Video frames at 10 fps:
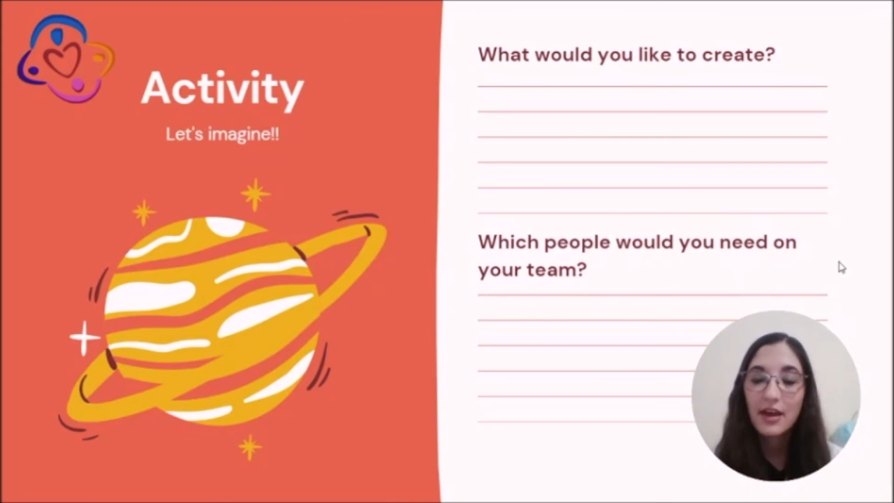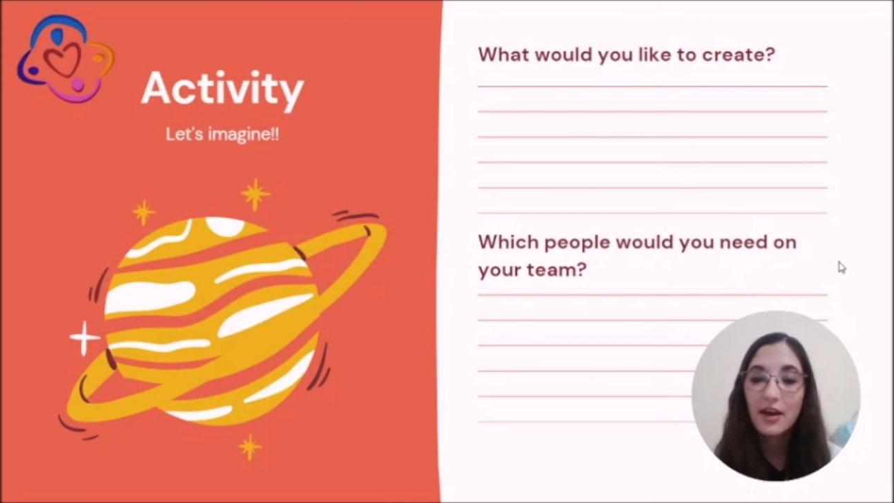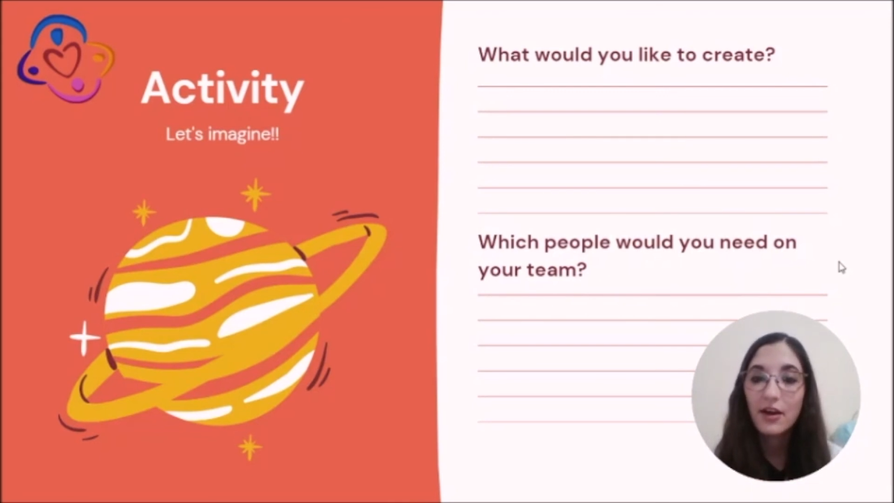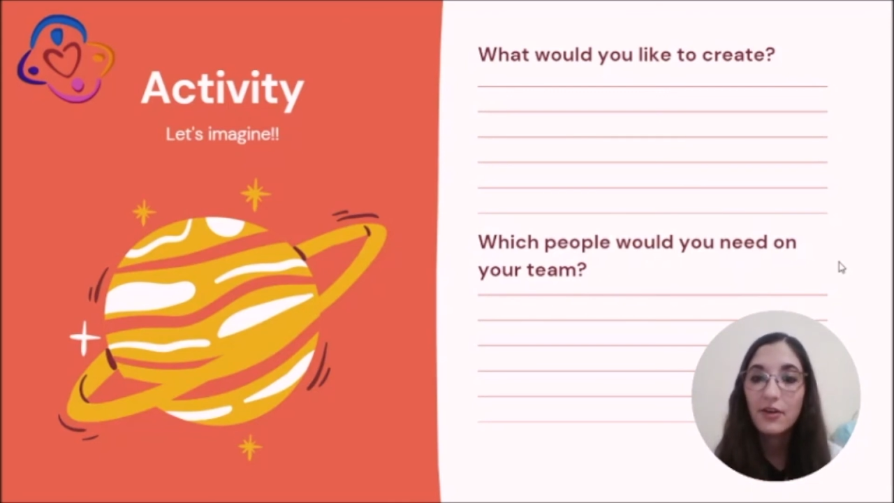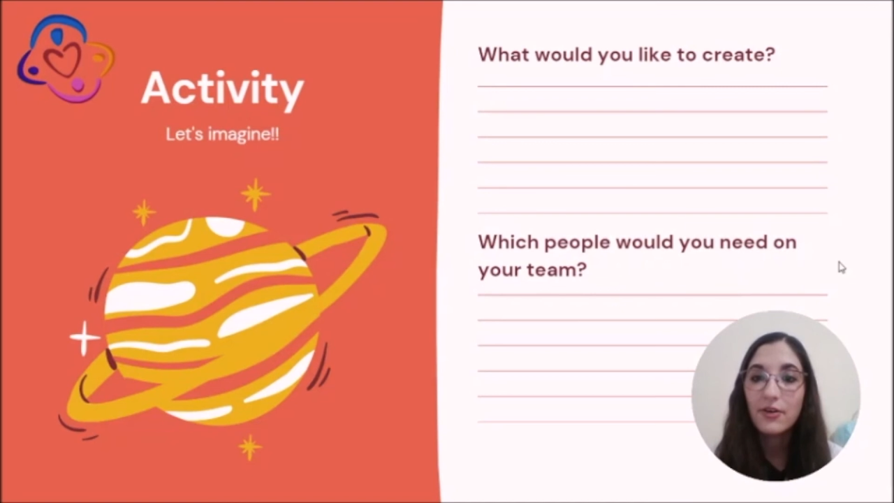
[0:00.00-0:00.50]

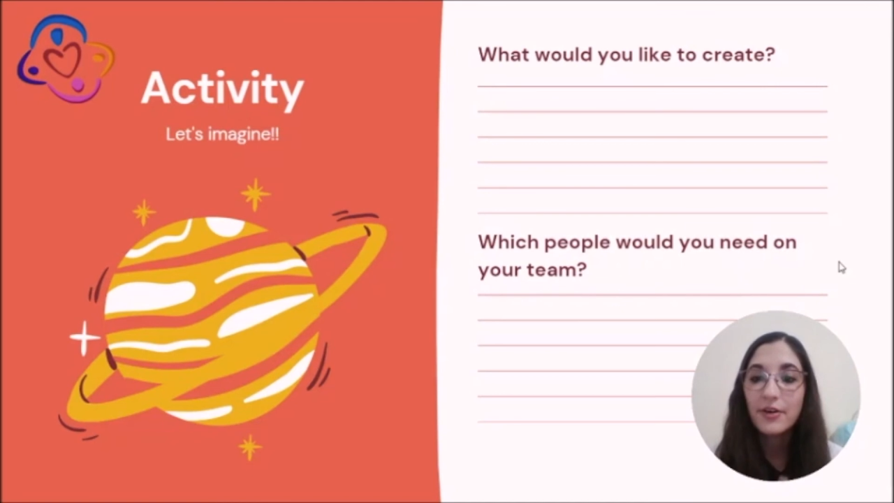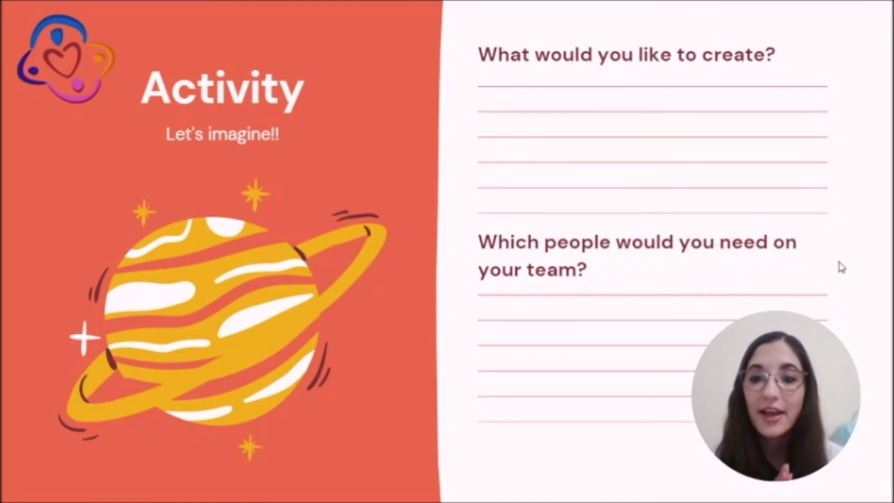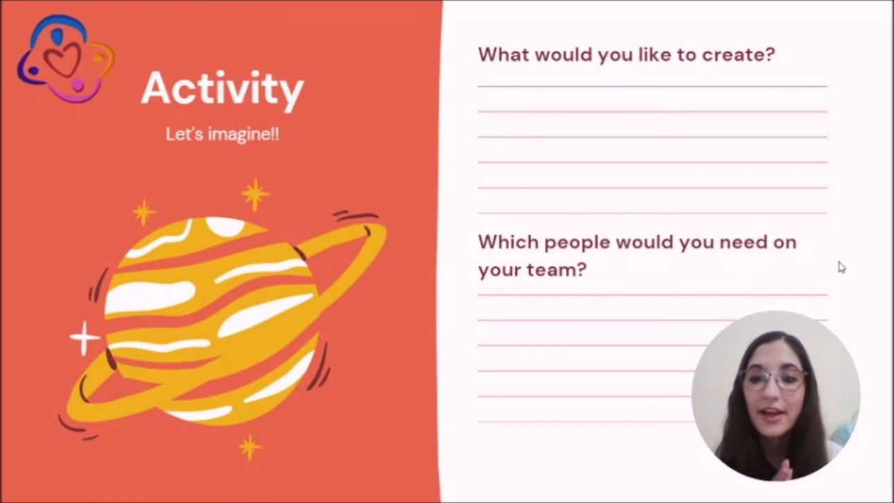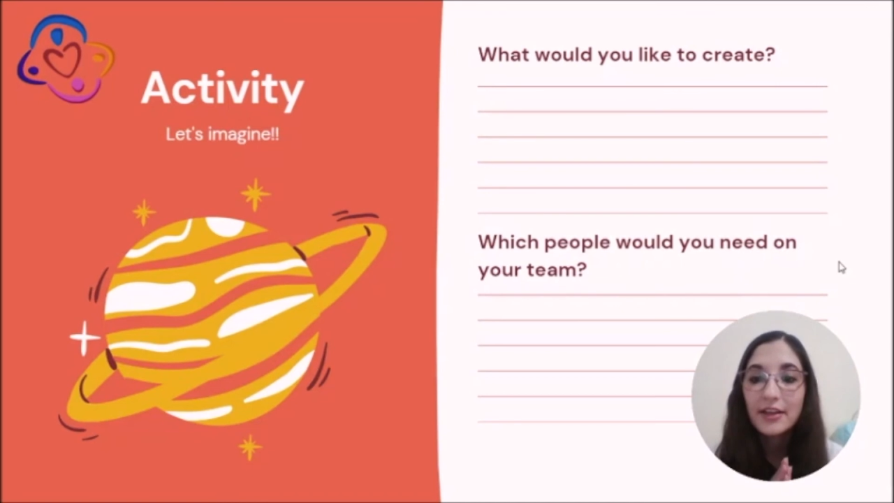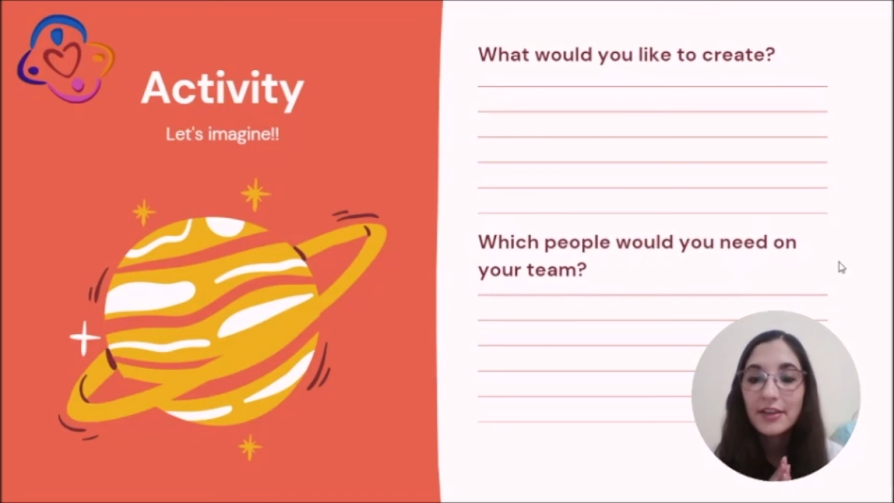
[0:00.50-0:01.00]
or
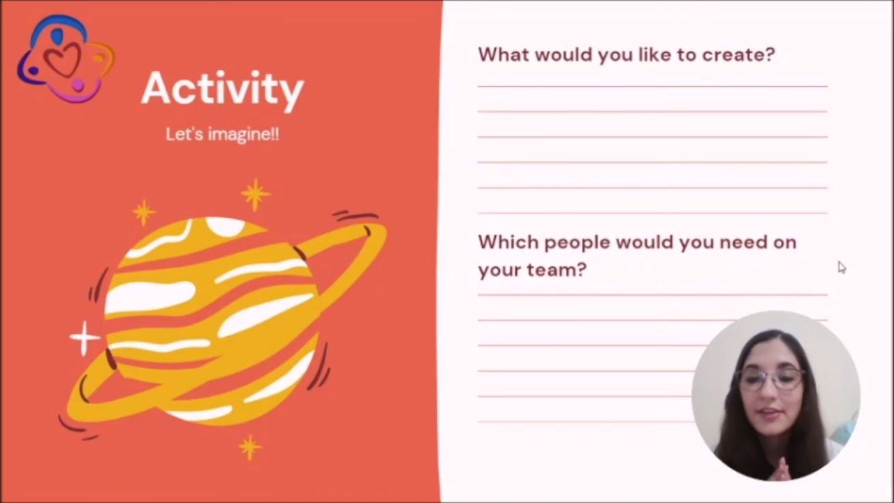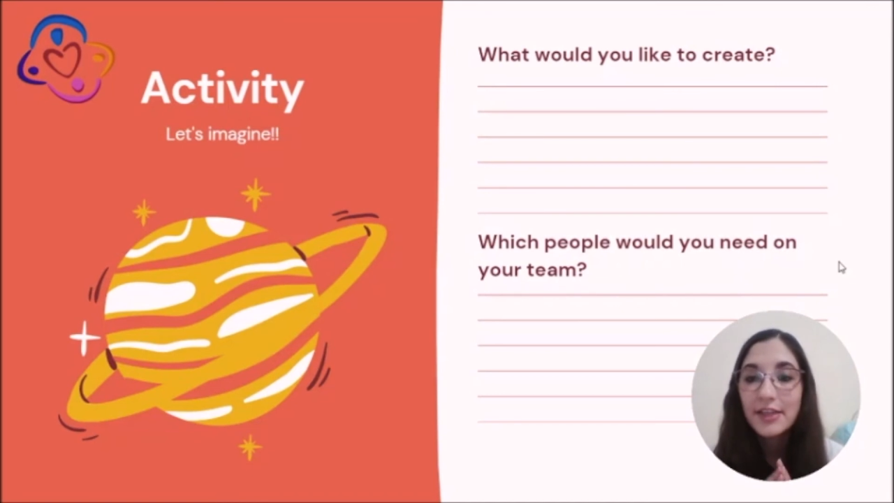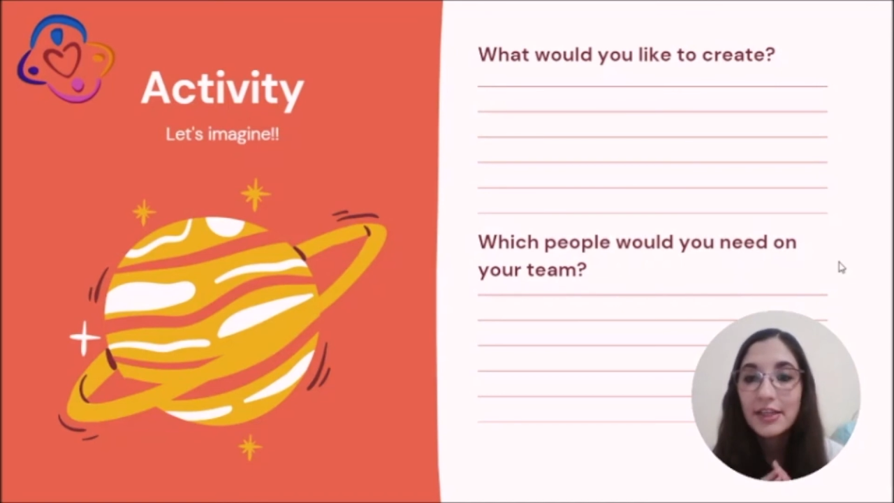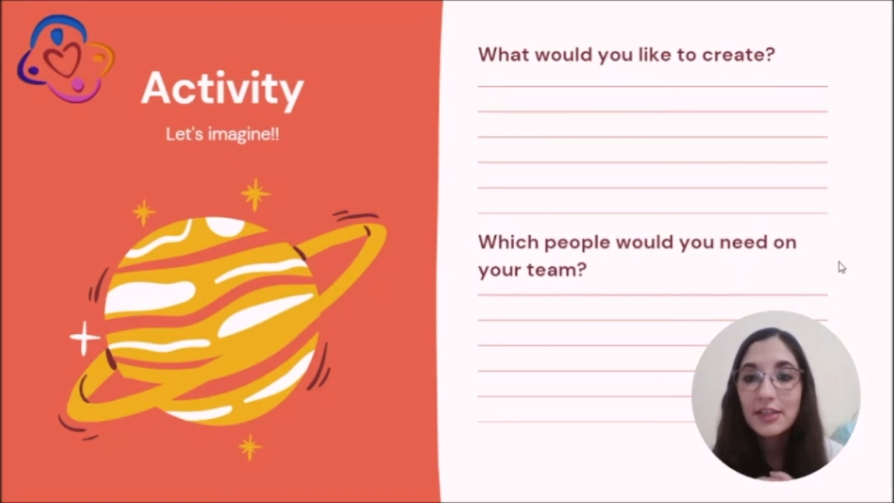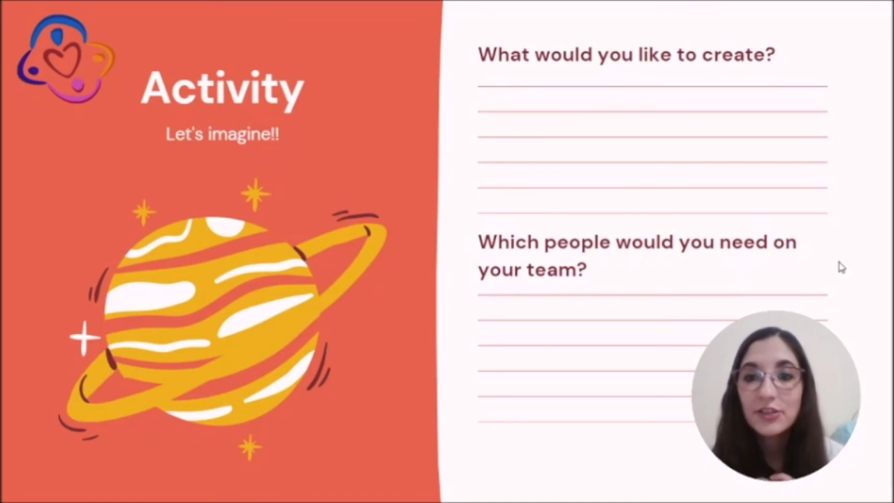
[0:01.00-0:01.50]

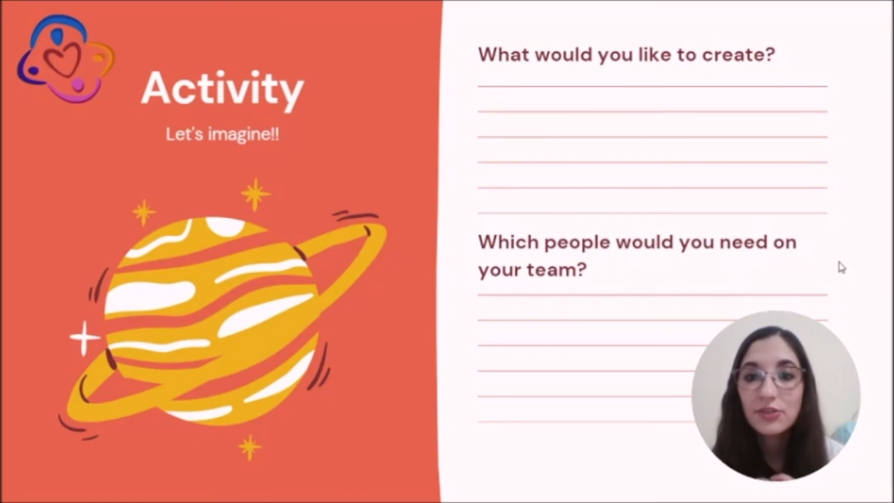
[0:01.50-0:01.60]
anything